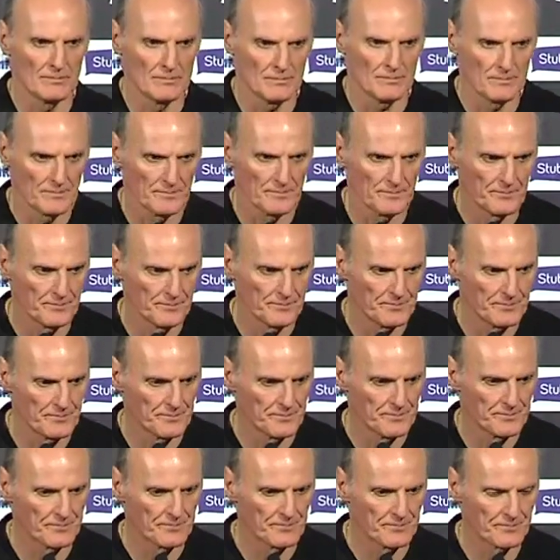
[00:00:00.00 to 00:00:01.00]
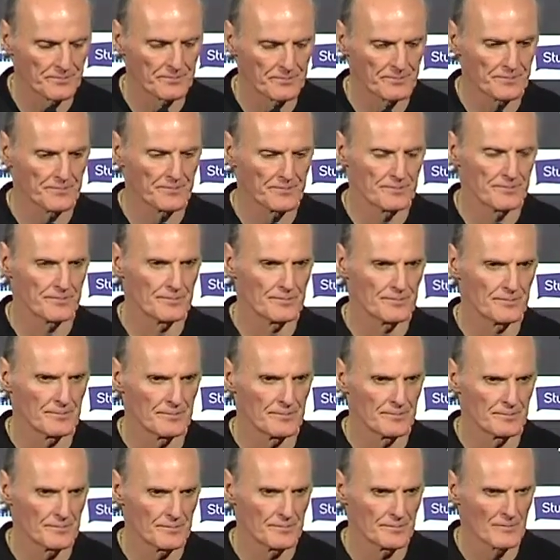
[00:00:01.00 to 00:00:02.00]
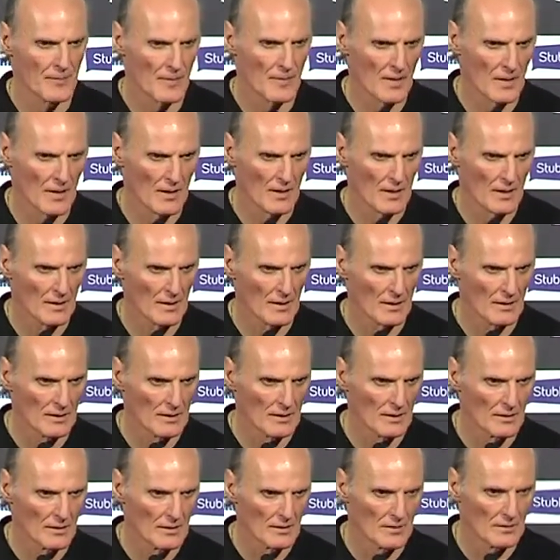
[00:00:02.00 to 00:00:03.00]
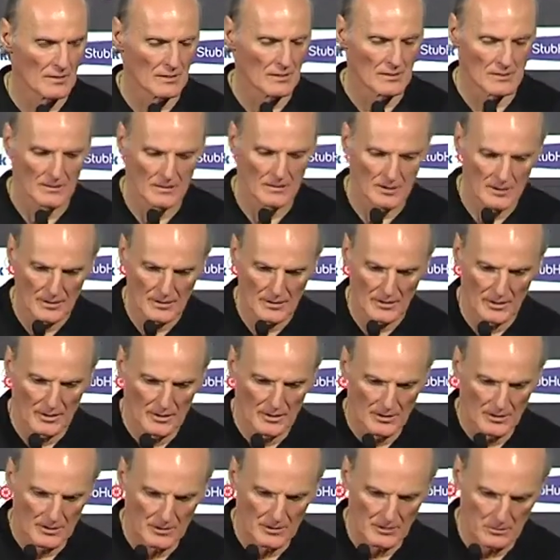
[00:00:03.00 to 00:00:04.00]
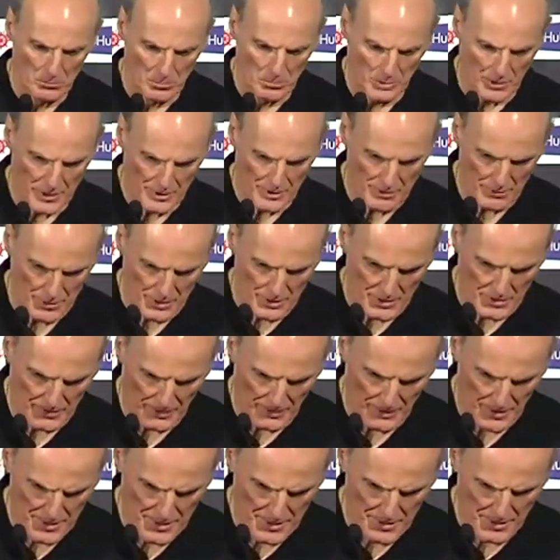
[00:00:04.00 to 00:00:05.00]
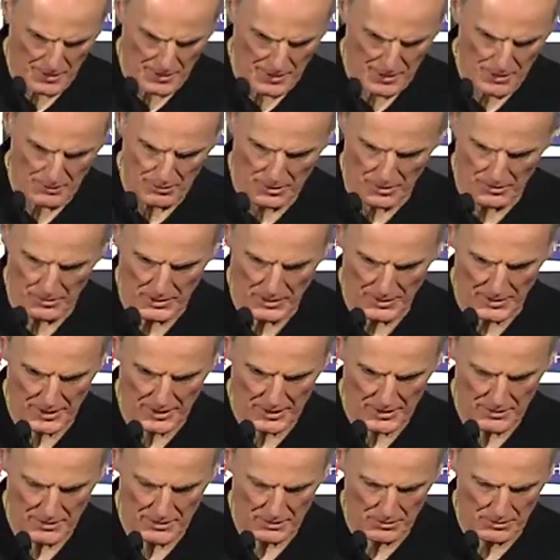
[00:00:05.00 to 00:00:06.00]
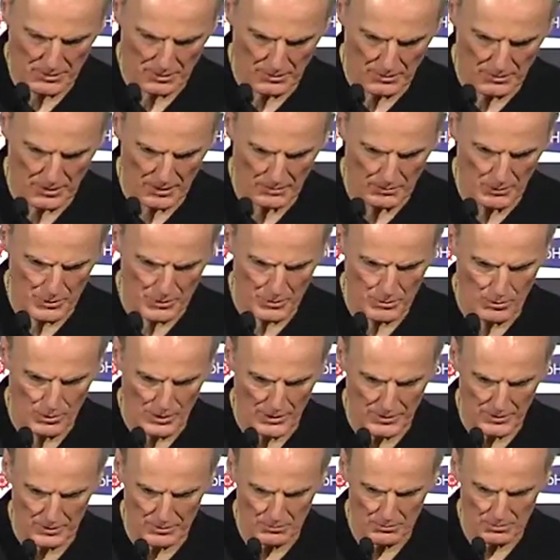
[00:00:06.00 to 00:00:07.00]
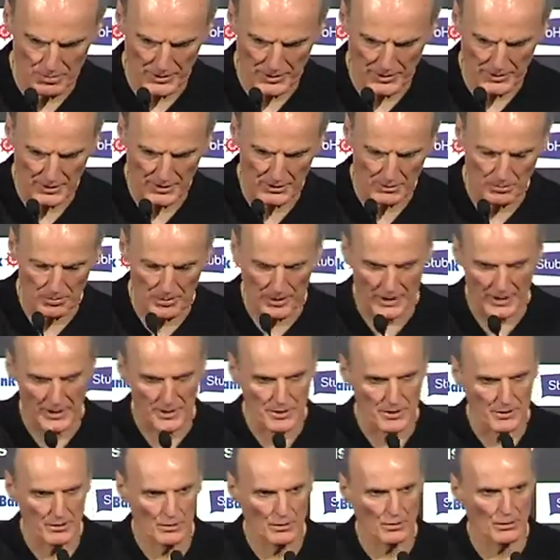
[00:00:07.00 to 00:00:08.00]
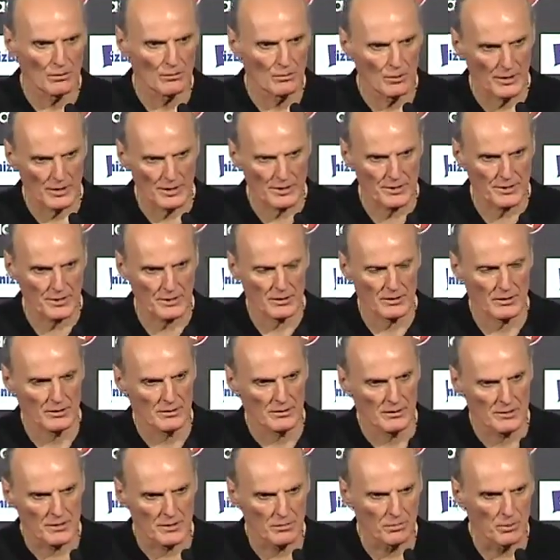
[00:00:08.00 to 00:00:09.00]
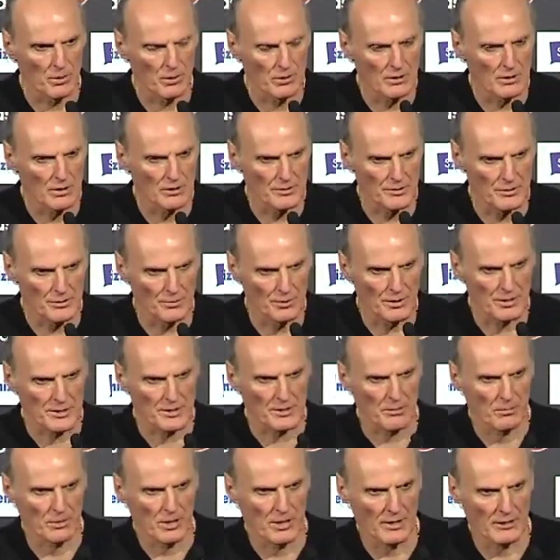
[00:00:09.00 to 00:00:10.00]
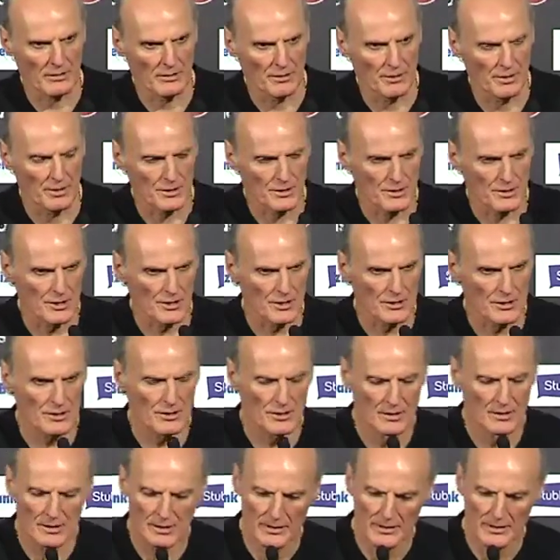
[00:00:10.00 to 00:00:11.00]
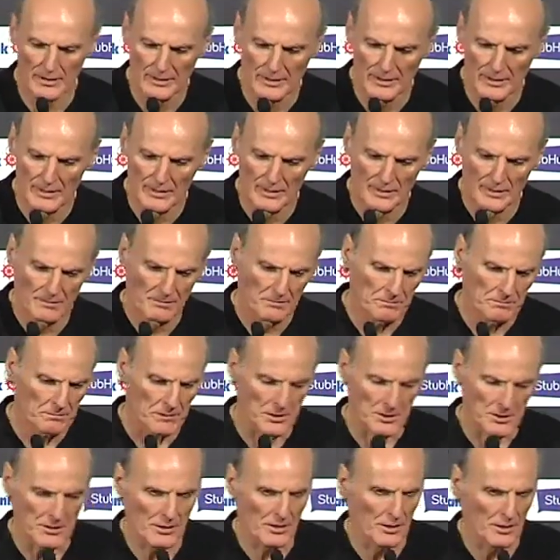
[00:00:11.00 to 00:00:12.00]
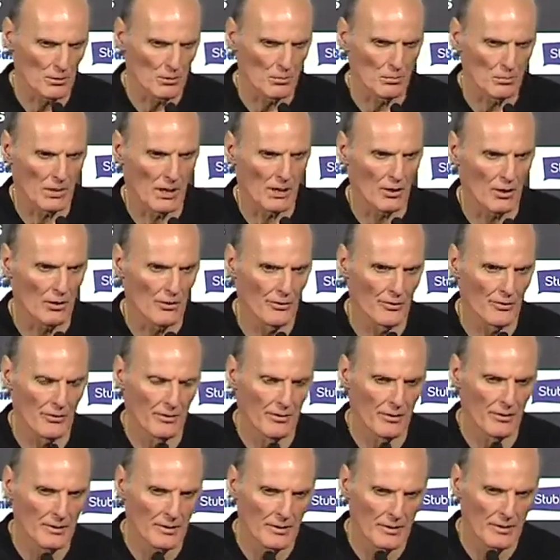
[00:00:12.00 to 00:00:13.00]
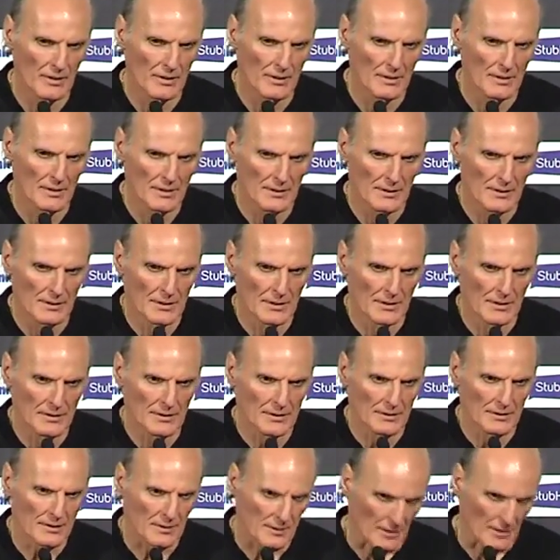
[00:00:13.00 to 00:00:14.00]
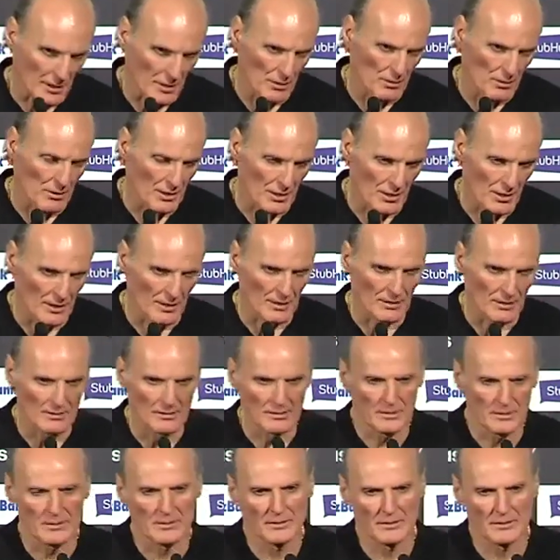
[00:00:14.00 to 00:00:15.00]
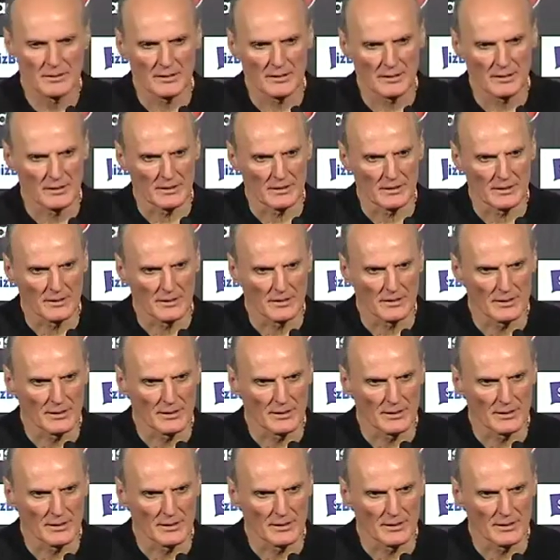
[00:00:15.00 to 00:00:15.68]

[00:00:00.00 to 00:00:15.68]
If you want to ask a question, say your name and the name of your outlet. Mr. Ivanovic, you have the floor. Good evening, congrats to Real Madrid. I think we've played a similar game to the one we played some days ago.